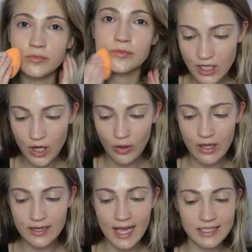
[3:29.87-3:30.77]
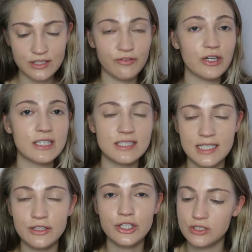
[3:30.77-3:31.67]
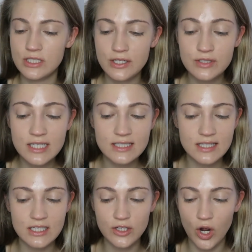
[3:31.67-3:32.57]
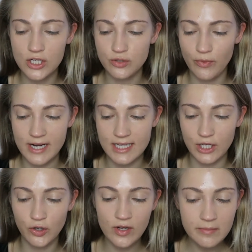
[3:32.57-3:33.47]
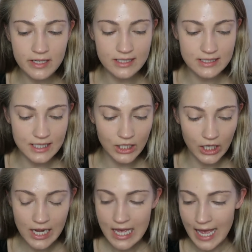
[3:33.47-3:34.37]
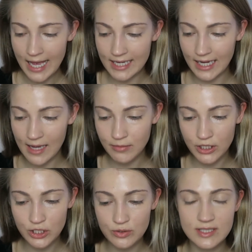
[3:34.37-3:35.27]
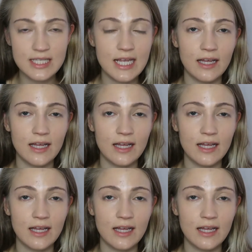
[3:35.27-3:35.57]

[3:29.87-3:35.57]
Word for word: So next for concealer, she uses the NARS Radiant Creamy Concealer, and I'm going to use the